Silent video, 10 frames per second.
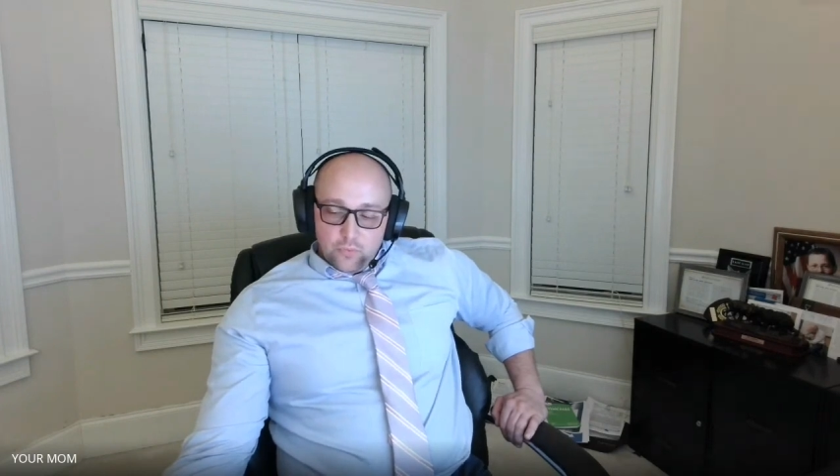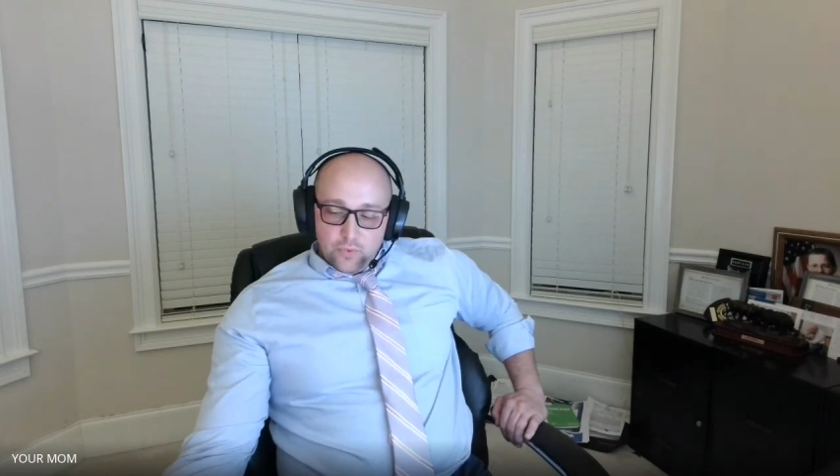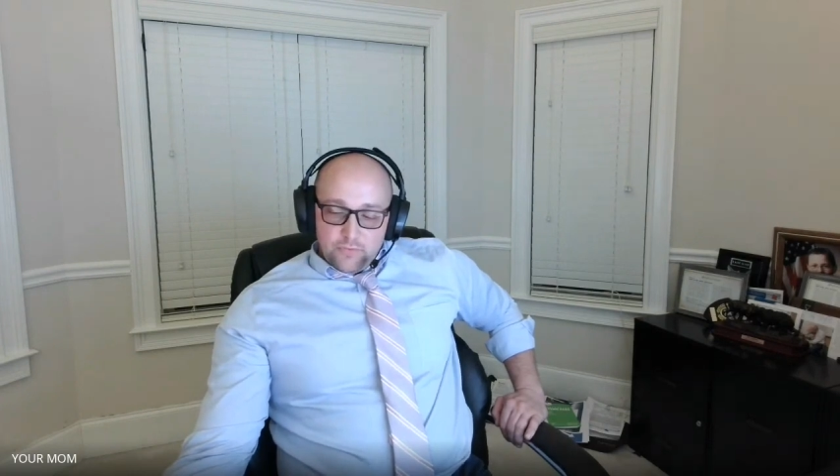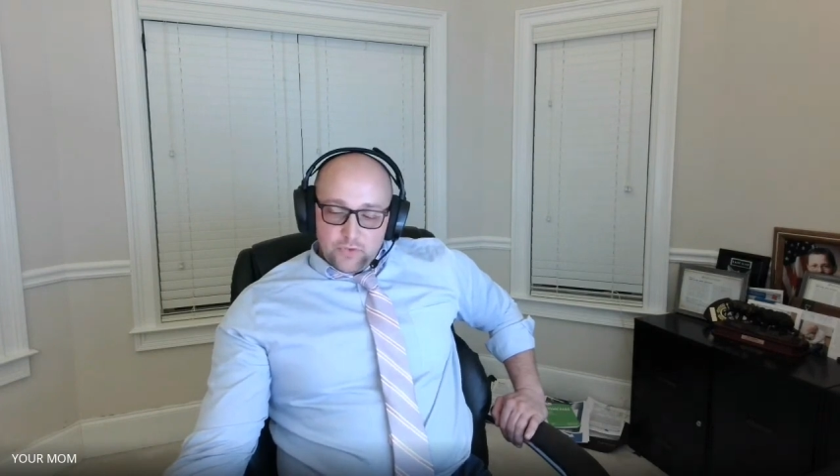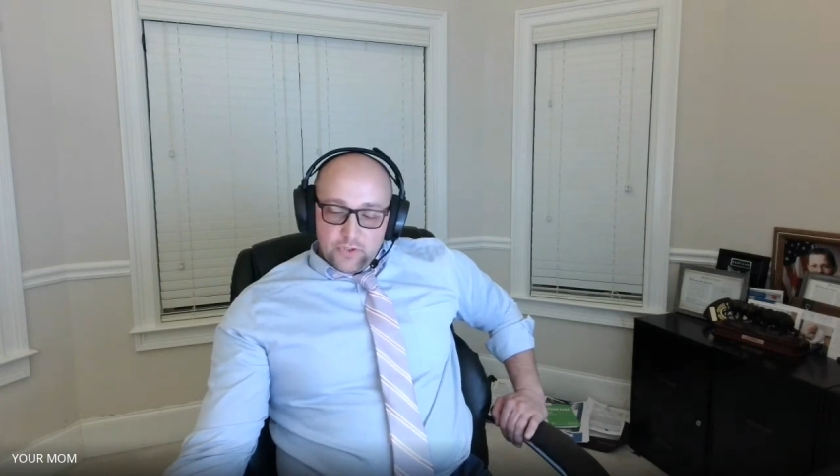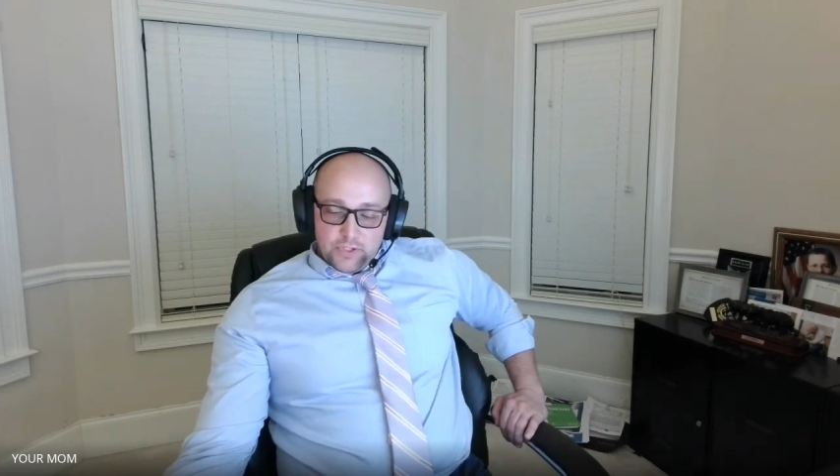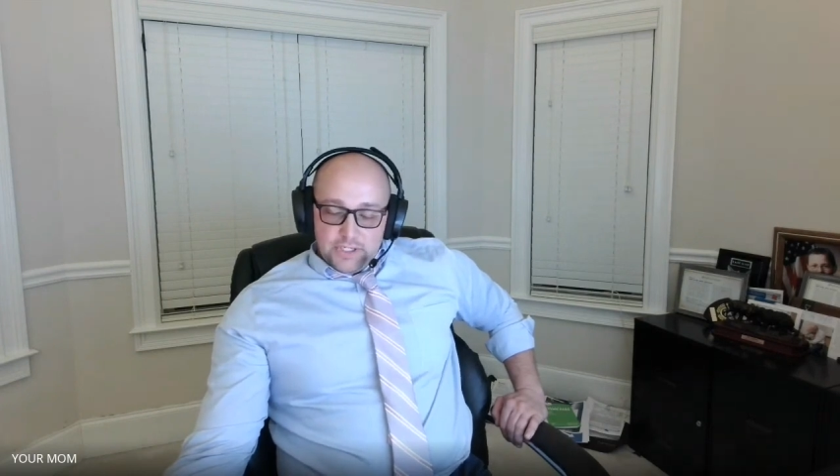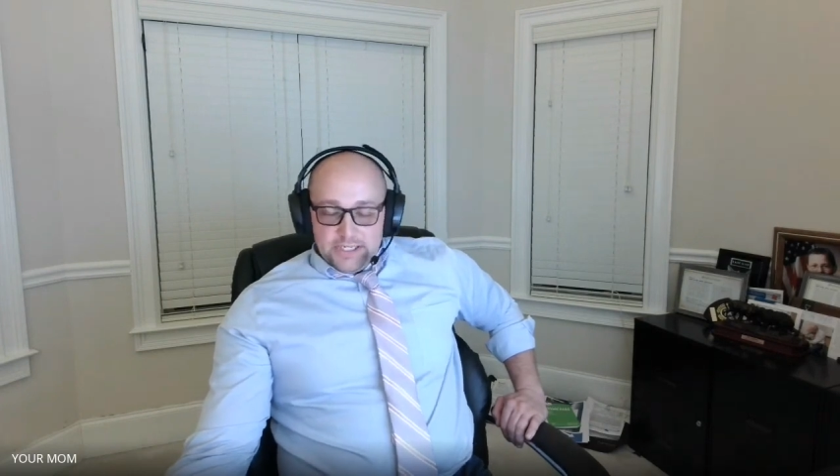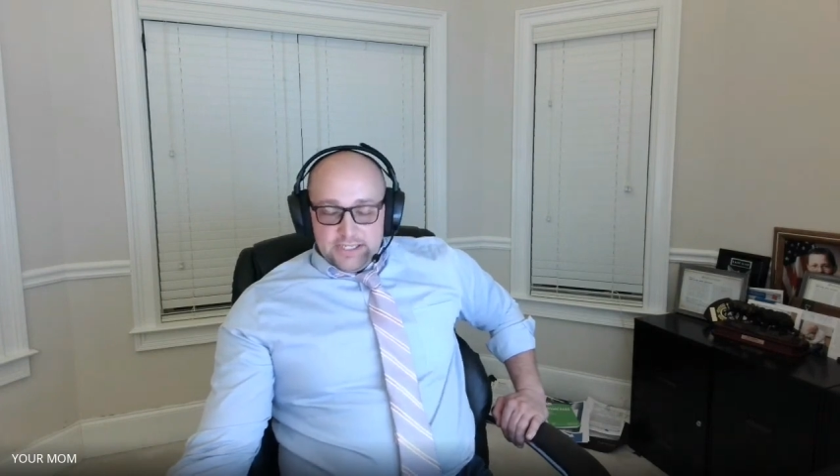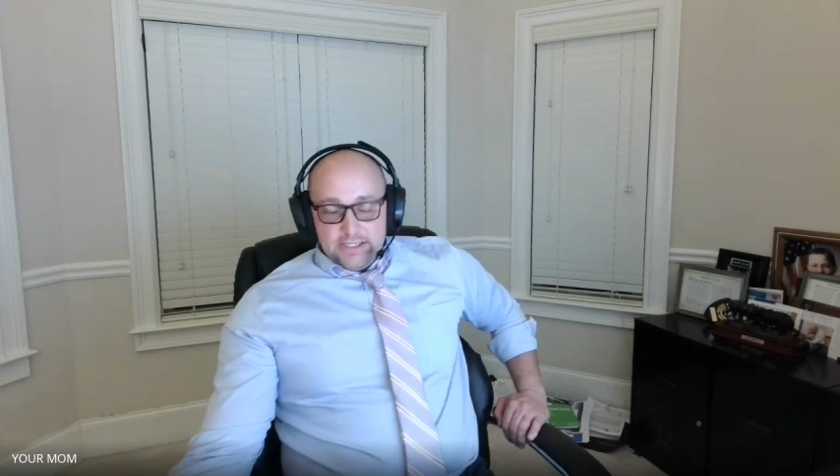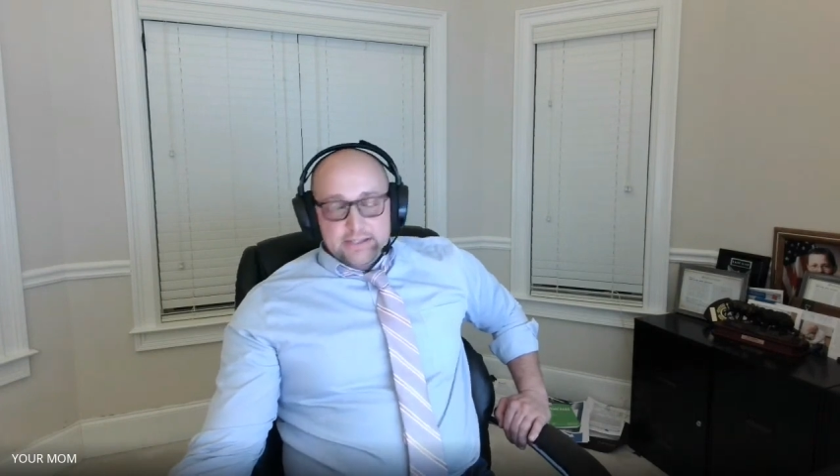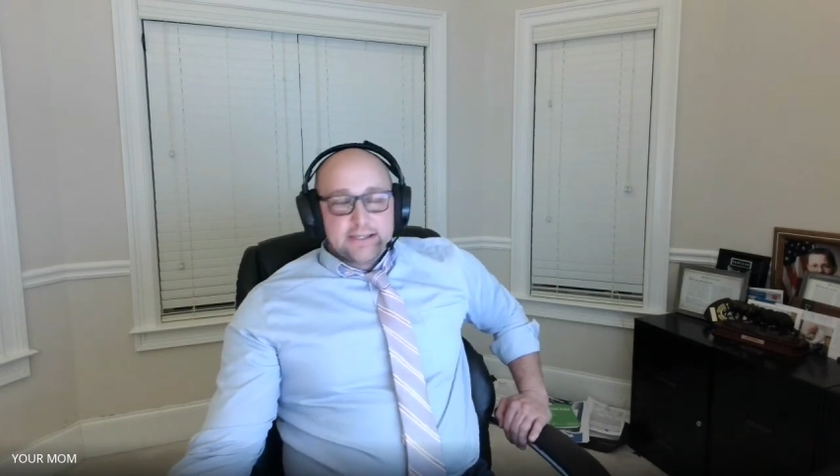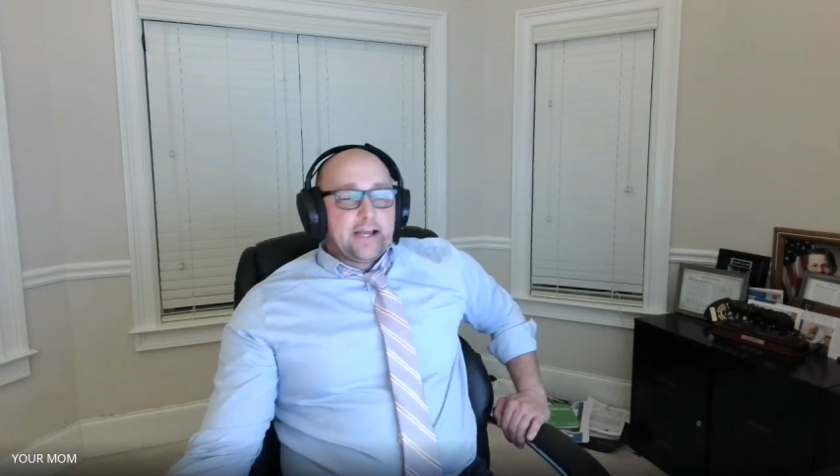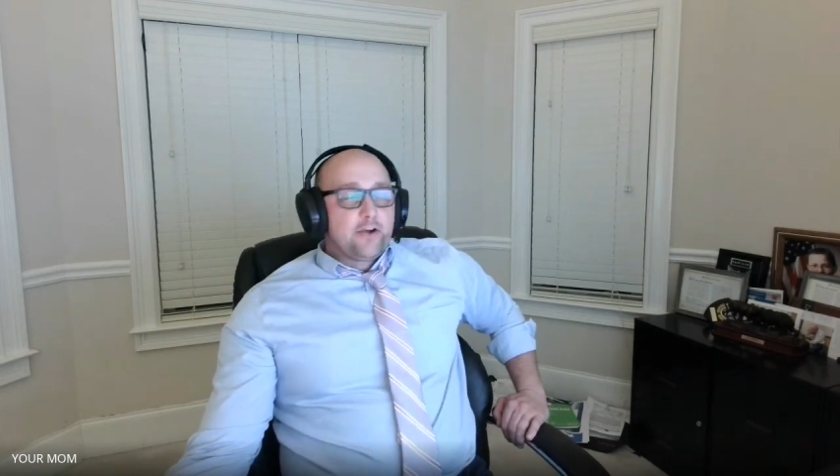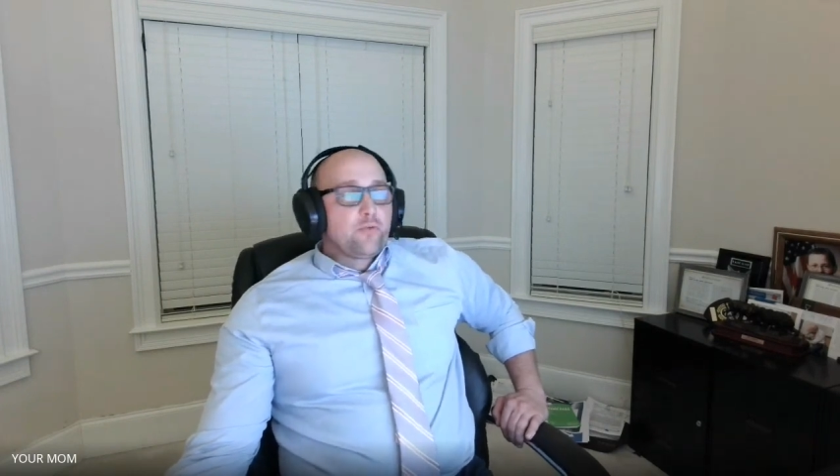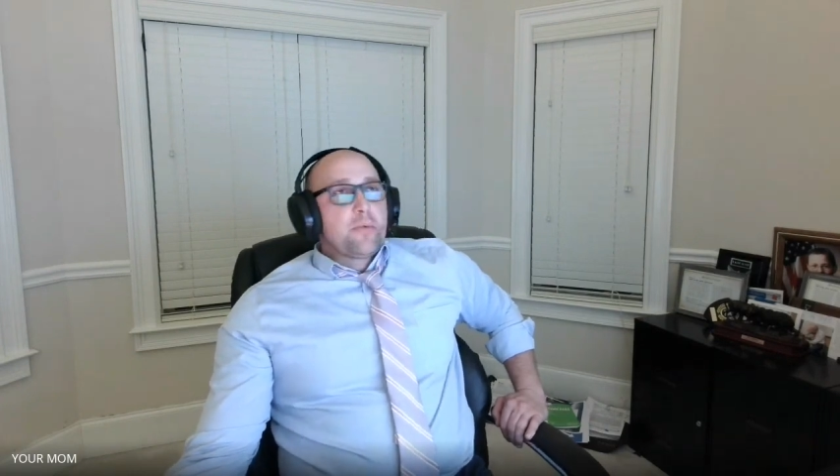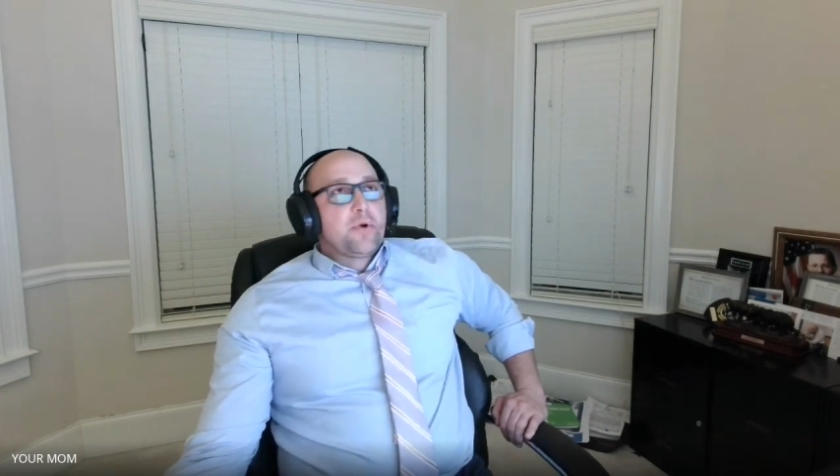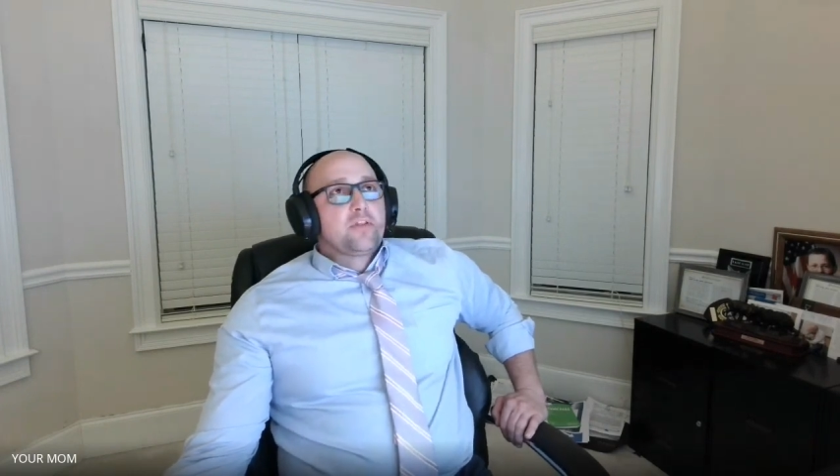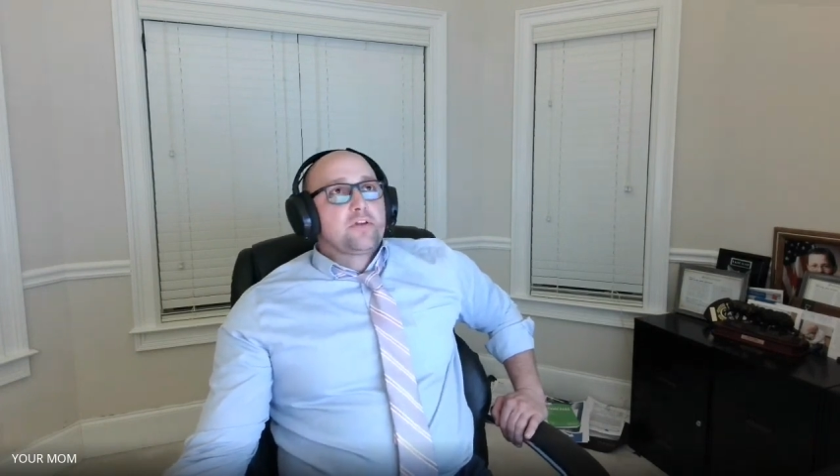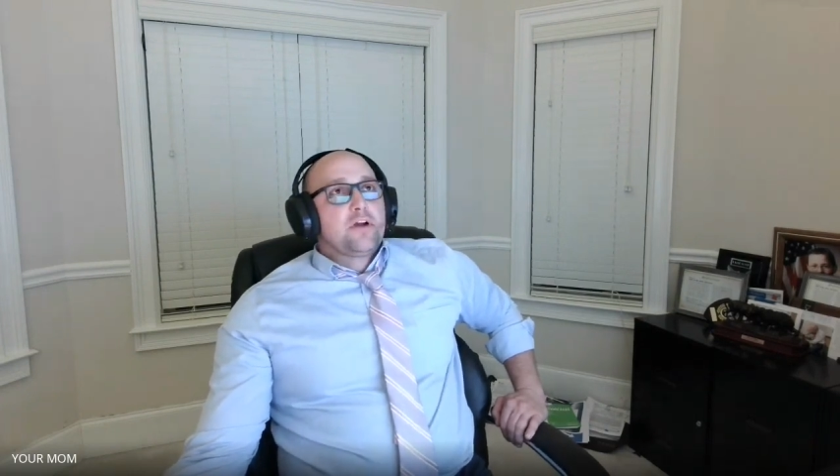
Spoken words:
if there, I don't remember how the